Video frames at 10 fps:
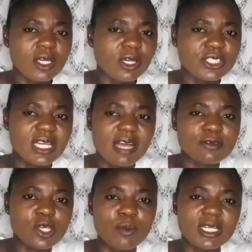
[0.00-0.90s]
or she have
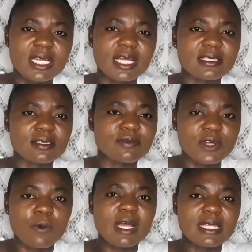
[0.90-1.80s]
somebody that
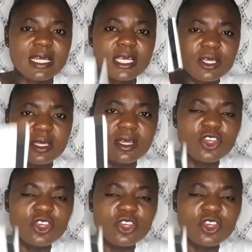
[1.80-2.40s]
frequently